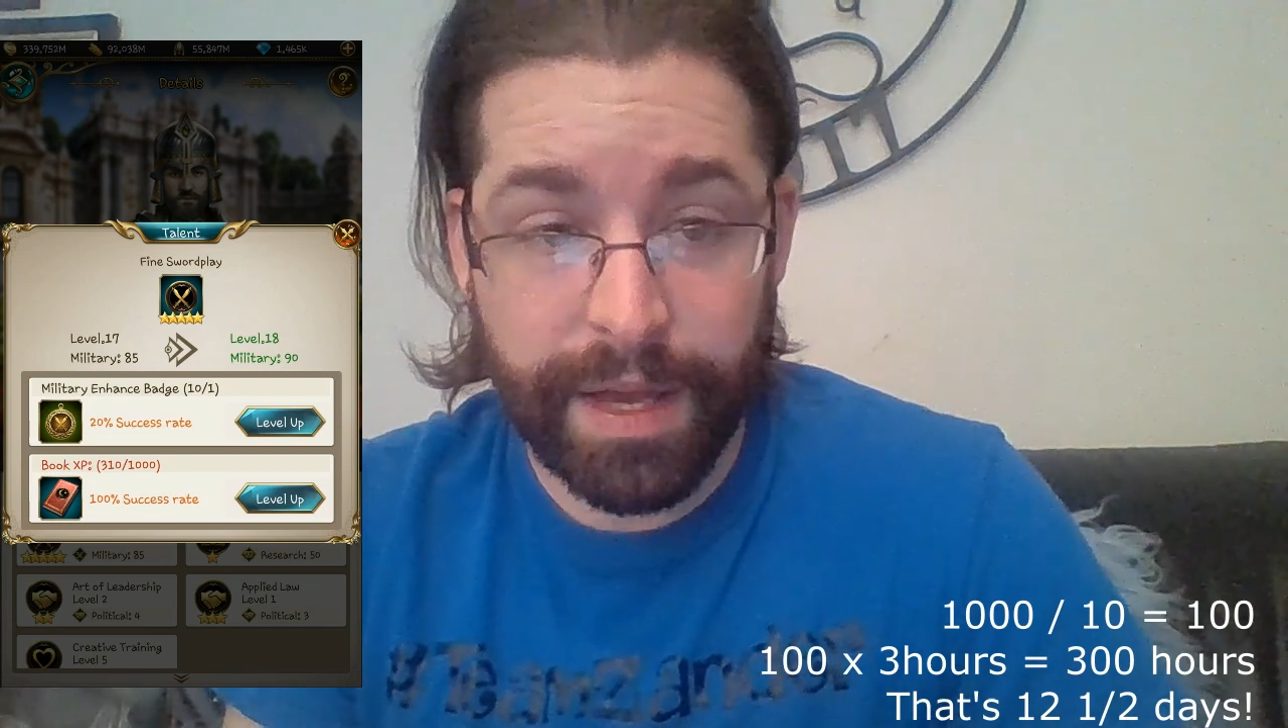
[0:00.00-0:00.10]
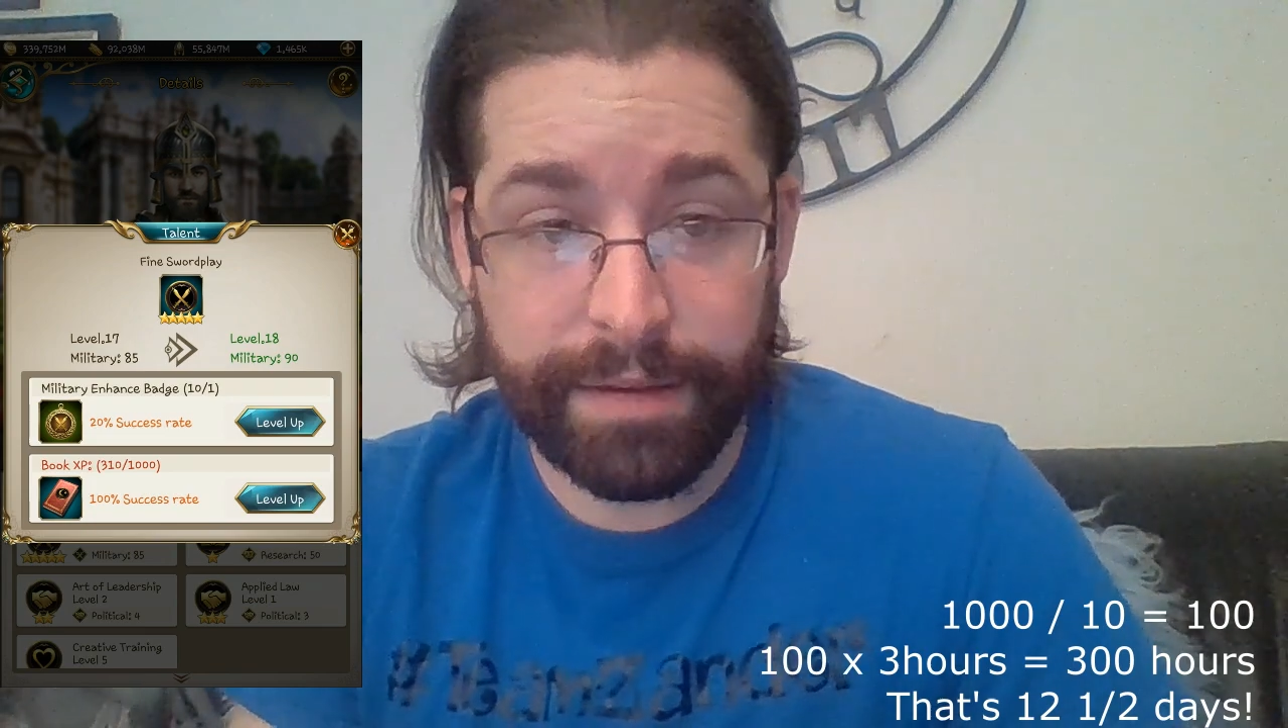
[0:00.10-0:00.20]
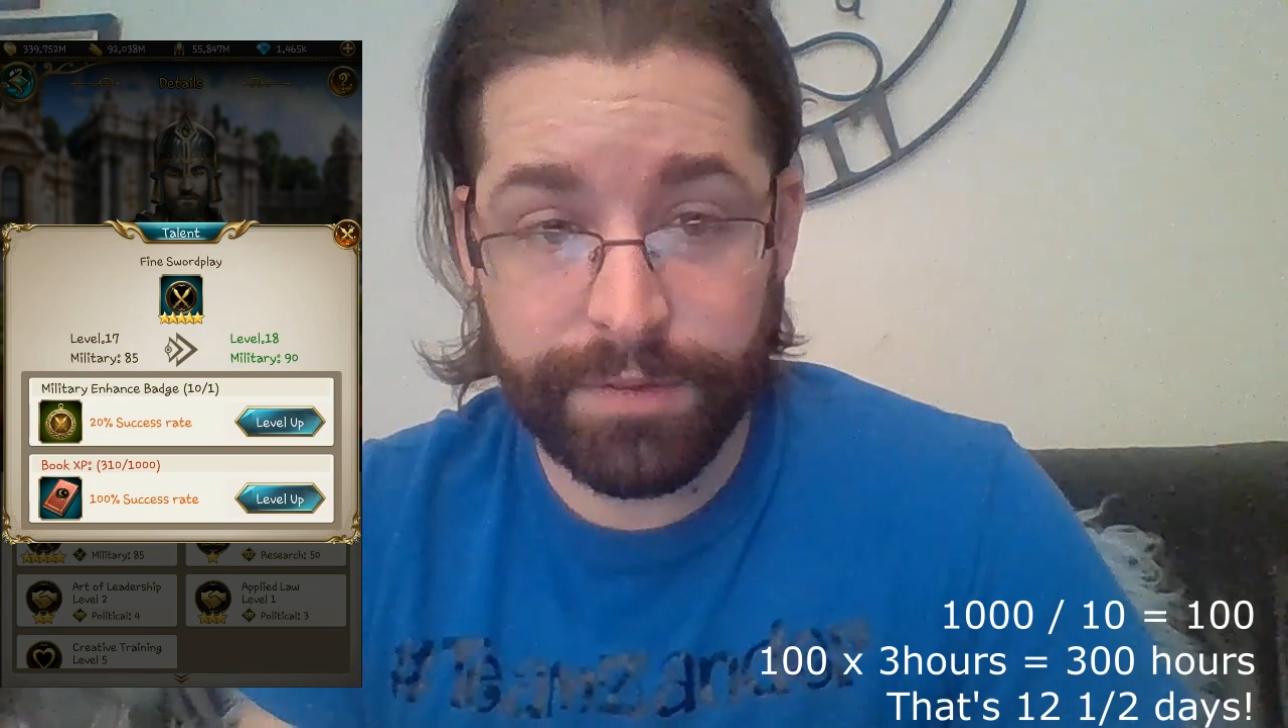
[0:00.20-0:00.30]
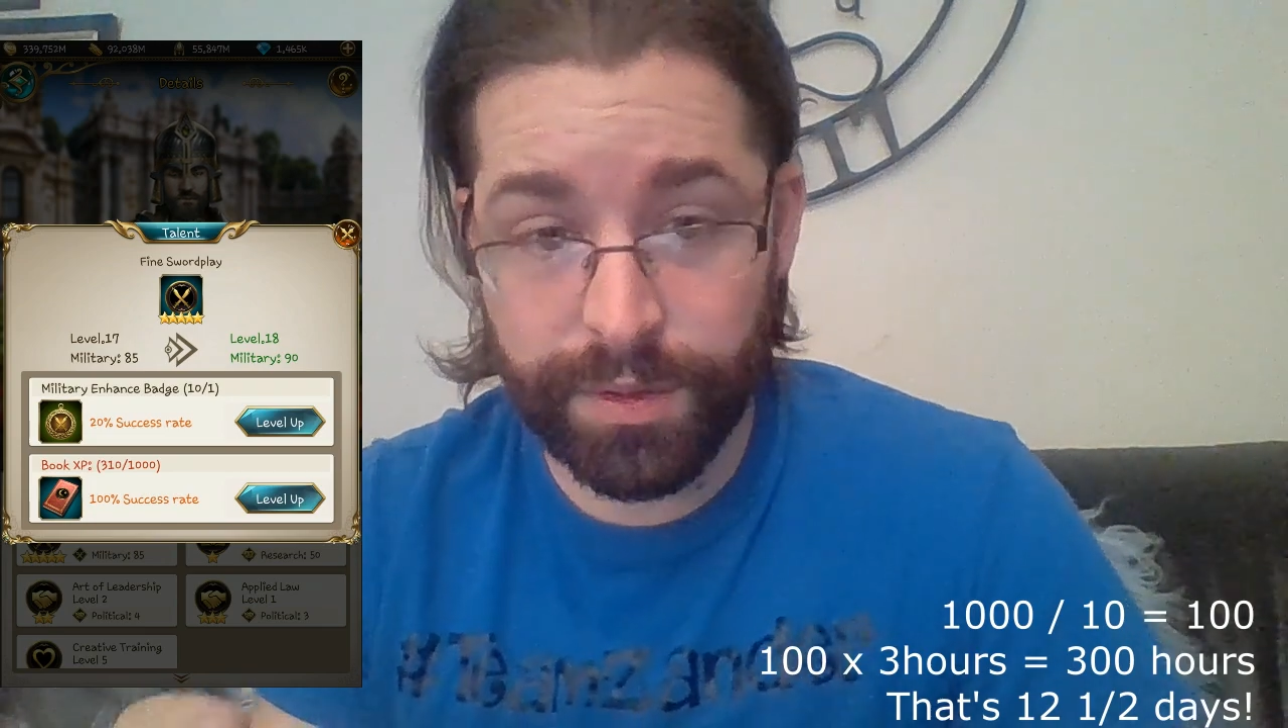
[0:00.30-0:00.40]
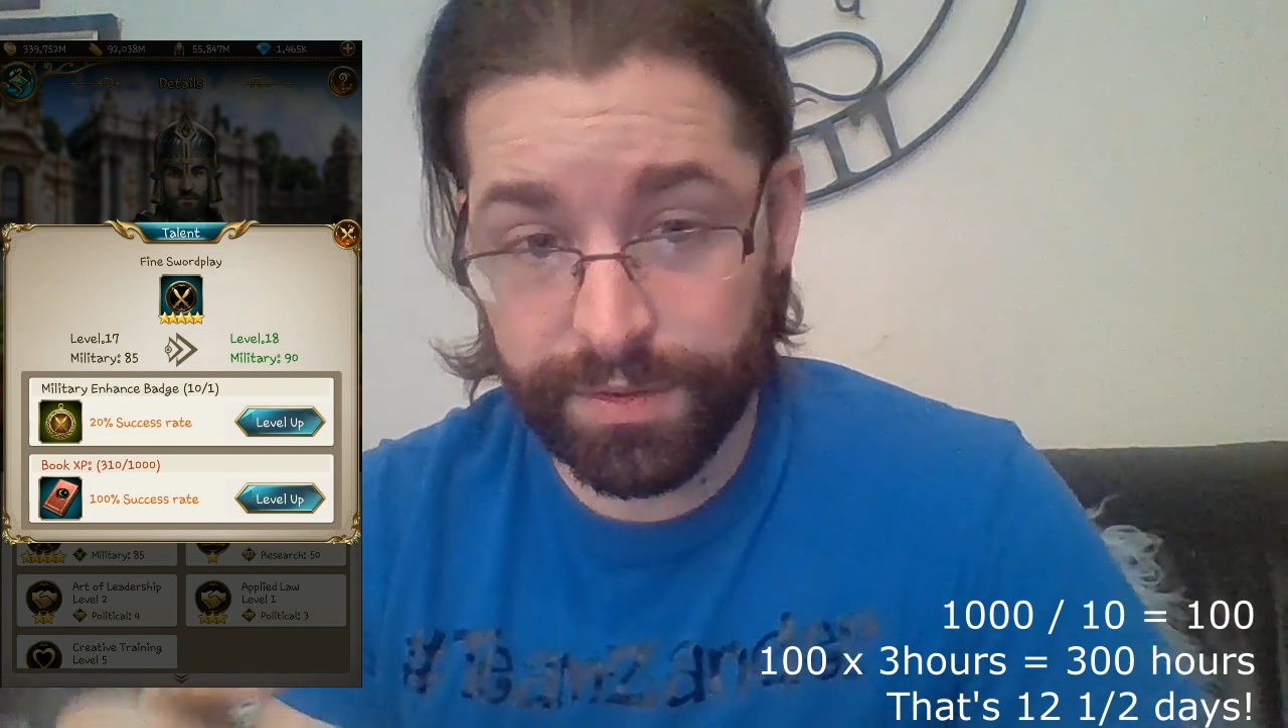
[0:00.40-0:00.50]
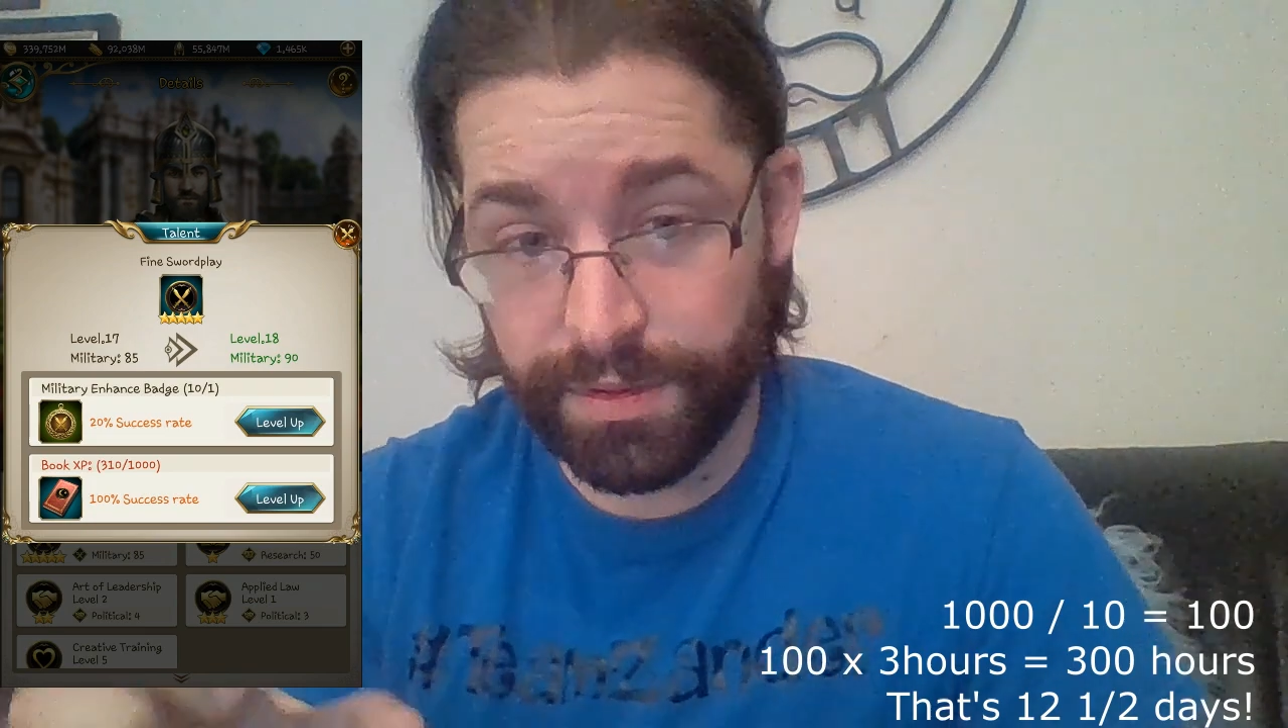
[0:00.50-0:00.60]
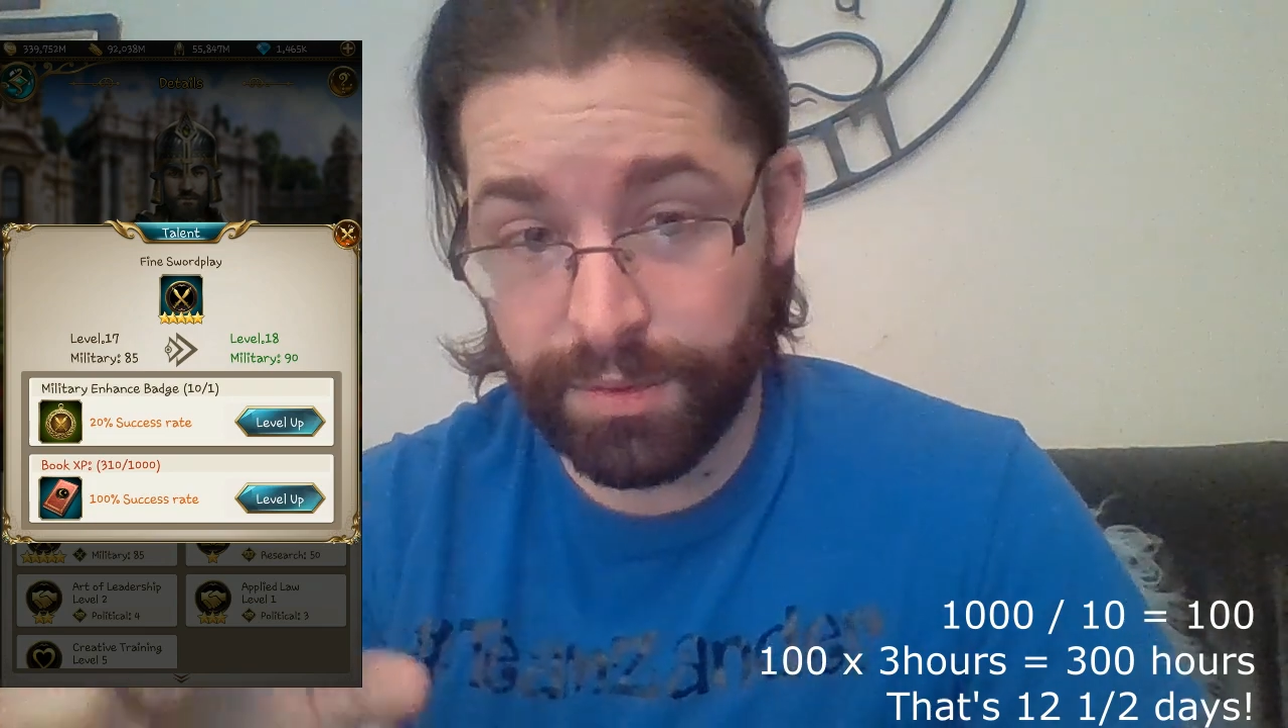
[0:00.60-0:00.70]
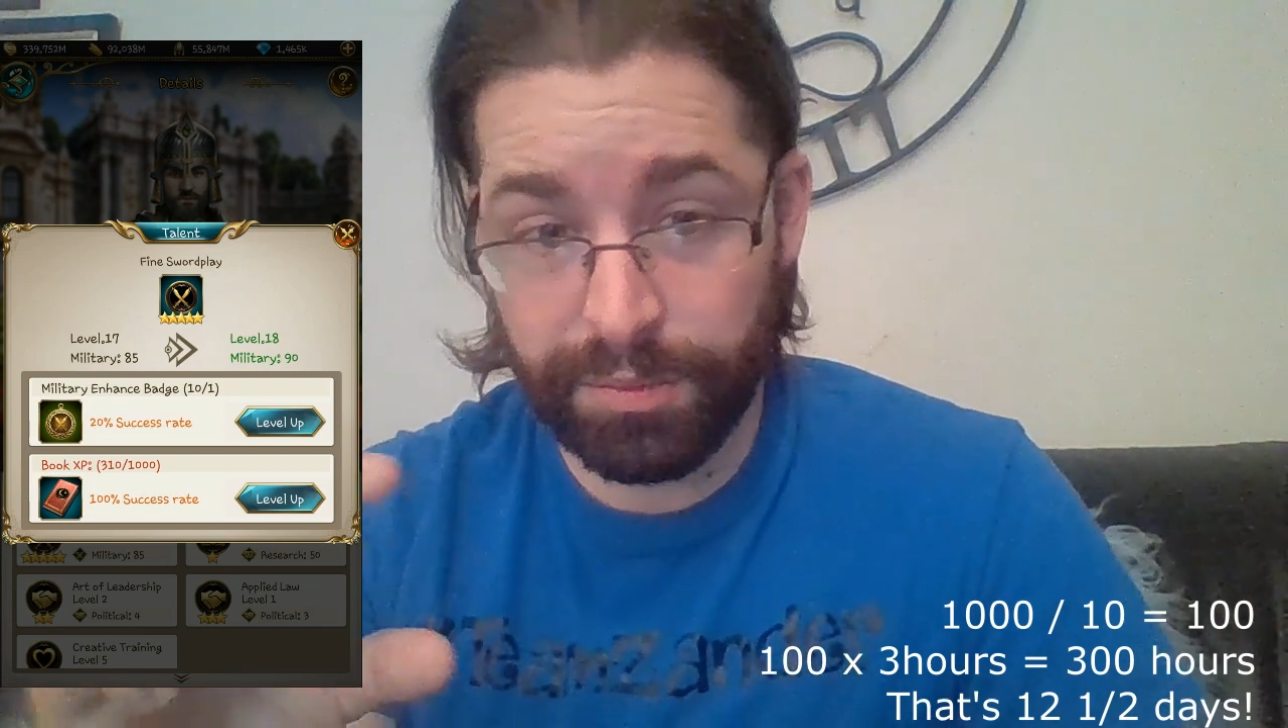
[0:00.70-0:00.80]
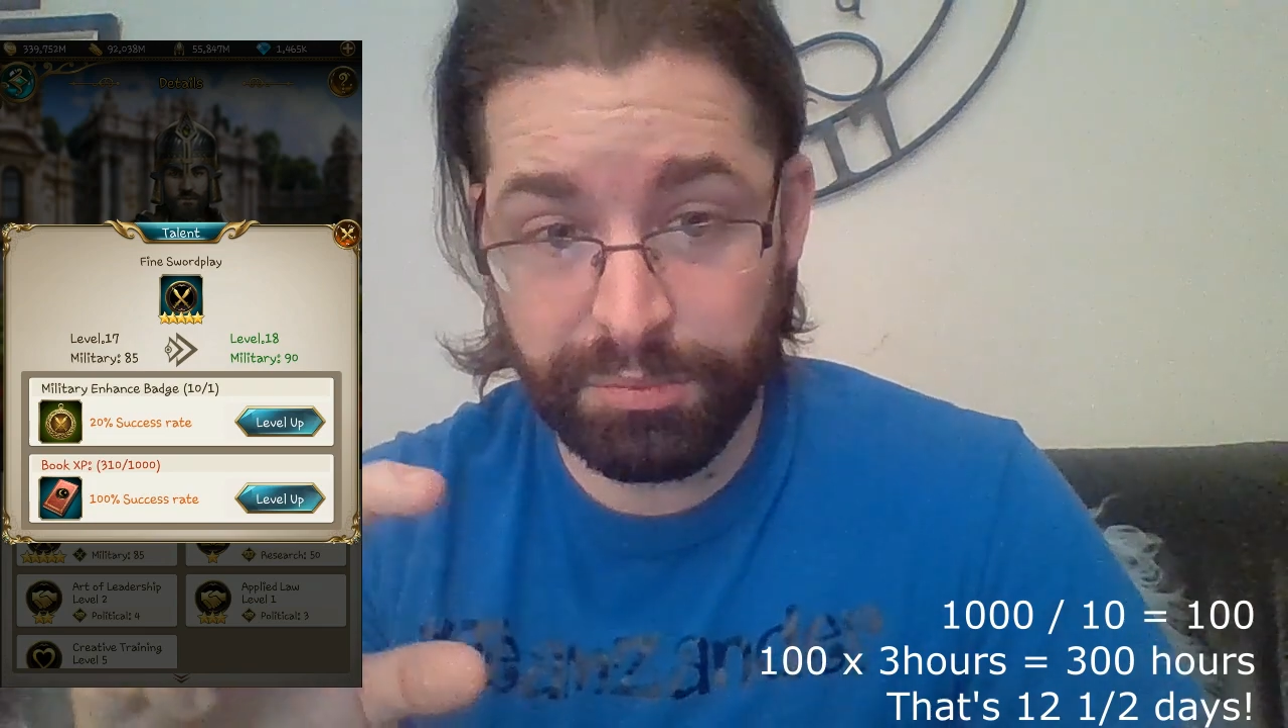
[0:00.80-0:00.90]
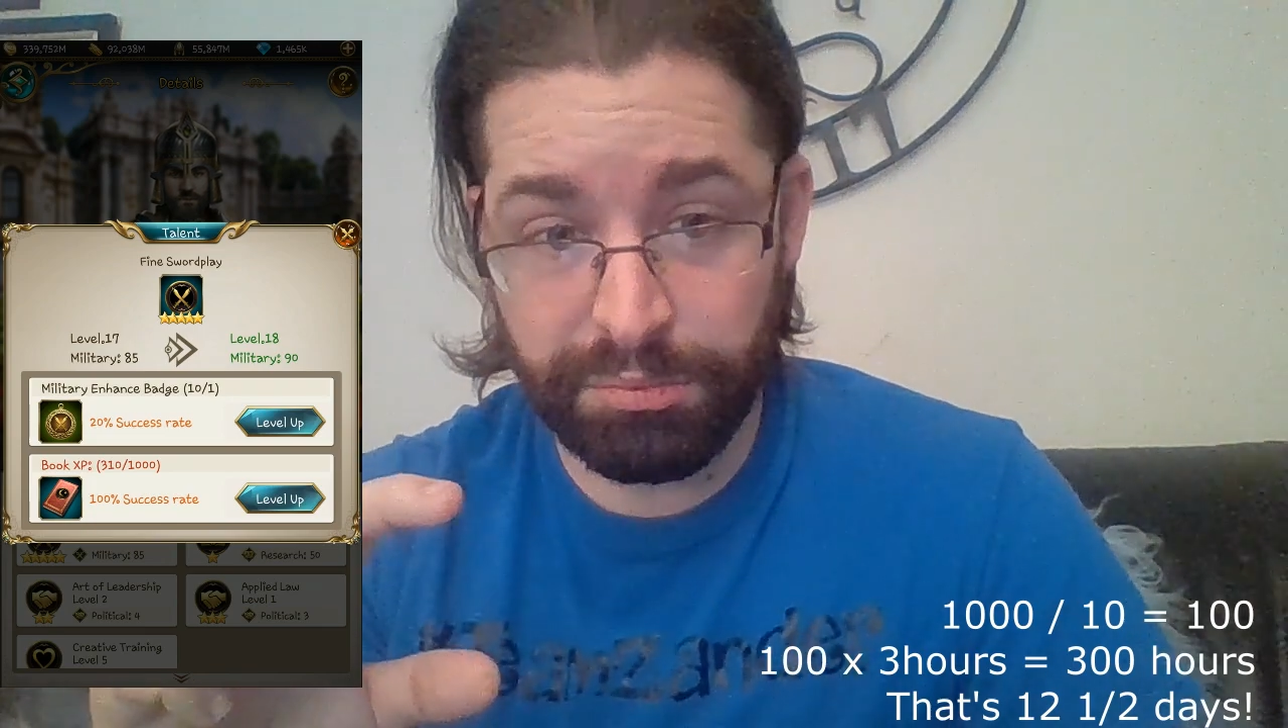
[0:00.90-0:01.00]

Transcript: have those little